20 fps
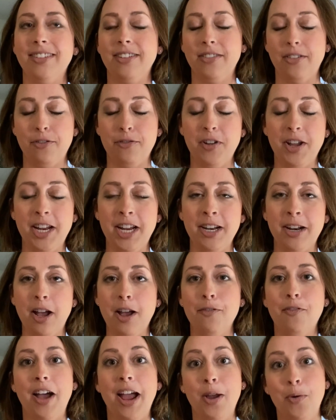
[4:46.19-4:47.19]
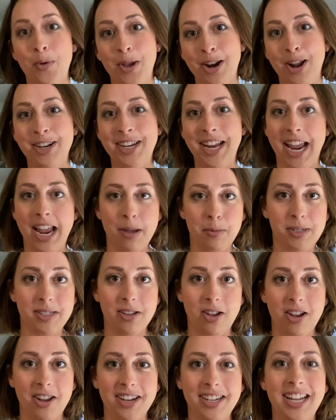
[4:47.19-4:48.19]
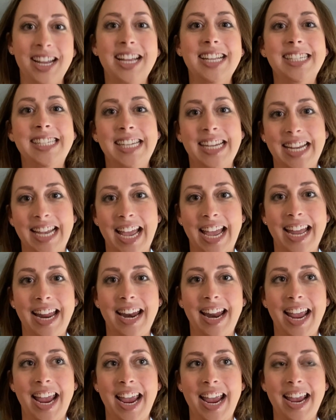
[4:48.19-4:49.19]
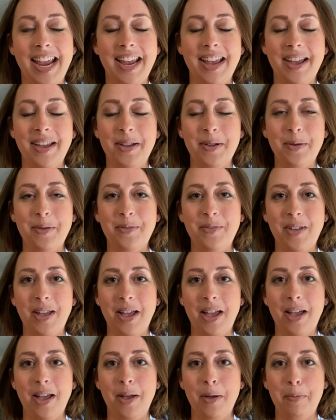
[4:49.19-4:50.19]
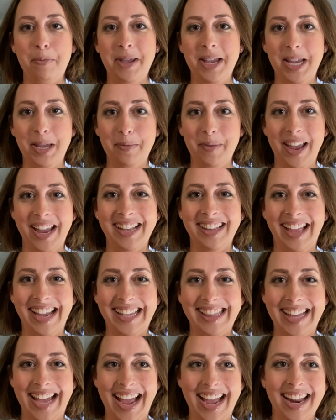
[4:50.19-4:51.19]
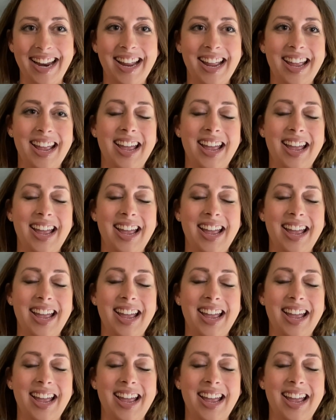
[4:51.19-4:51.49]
funny enough, I went on to Amazon to get a piggy bank like that.